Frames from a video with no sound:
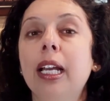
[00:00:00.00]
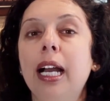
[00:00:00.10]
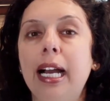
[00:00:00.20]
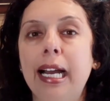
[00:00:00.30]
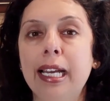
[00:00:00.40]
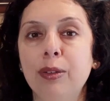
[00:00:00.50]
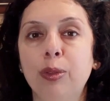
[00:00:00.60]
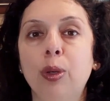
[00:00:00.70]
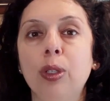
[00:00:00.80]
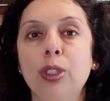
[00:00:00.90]
I
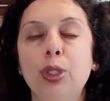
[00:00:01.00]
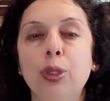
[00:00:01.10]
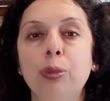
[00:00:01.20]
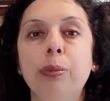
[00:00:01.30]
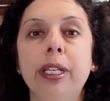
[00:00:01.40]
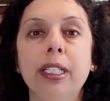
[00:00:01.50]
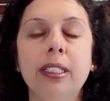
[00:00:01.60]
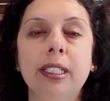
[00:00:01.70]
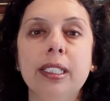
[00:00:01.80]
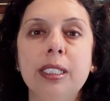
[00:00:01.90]
want to be
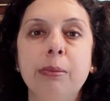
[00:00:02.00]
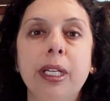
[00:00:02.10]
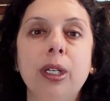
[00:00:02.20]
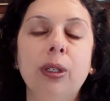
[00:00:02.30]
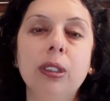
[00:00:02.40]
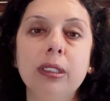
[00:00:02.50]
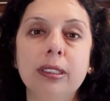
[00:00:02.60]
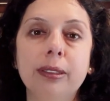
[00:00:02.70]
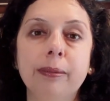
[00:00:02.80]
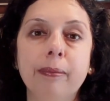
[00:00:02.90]
this
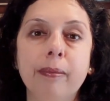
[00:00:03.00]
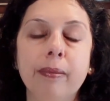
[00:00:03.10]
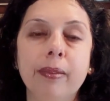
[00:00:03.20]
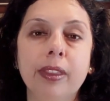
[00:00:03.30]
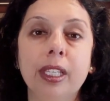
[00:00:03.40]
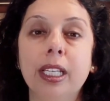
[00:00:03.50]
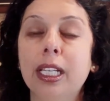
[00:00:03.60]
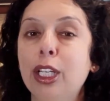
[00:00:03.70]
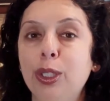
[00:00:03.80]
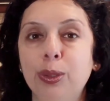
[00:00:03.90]
because,
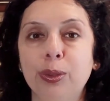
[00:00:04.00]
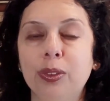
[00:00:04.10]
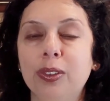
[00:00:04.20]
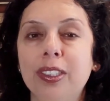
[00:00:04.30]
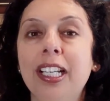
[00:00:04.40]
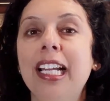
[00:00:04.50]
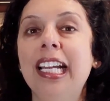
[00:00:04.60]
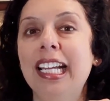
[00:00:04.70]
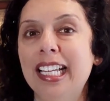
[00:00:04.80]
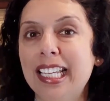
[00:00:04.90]
no,
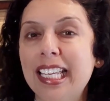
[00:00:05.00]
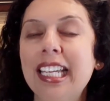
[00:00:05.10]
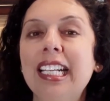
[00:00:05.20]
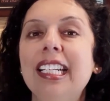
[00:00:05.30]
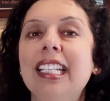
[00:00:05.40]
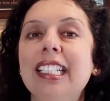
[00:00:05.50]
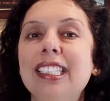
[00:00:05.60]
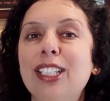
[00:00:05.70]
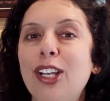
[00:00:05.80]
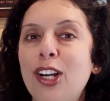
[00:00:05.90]
here
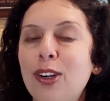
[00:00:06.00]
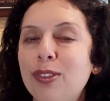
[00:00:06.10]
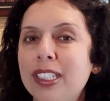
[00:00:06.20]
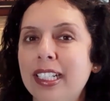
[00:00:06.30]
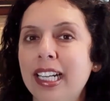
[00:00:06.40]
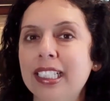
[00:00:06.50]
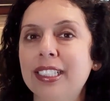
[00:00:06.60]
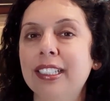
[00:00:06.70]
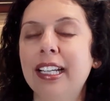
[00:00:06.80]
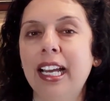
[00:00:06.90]
is the law of
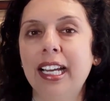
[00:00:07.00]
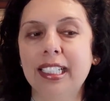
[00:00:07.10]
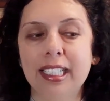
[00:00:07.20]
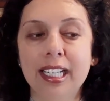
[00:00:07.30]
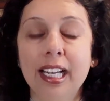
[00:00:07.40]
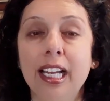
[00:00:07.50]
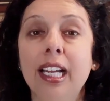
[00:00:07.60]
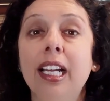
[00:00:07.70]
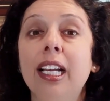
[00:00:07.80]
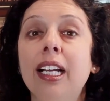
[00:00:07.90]
attraction hack.
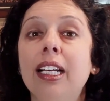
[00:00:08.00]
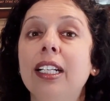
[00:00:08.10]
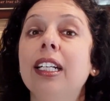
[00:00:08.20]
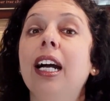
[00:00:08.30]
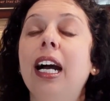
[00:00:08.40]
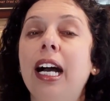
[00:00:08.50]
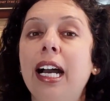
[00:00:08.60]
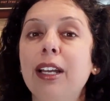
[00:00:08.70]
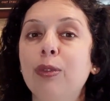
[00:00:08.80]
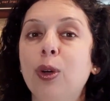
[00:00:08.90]

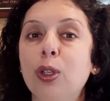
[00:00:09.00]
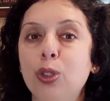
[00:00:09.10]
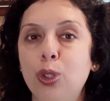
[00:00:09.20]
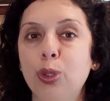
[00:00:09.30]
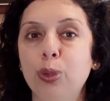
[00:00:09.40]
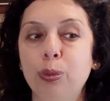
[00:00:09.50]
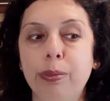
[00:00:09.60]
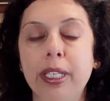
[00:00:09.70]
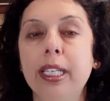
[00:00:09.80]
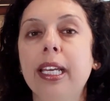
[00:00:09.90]
I want to
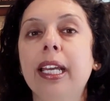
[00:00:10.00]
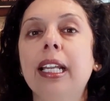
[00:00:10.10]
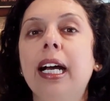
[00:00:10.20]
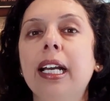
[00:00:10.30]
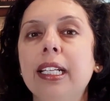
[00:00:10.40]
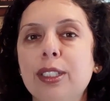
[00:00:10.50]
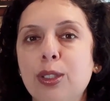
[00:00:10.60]
be an IAS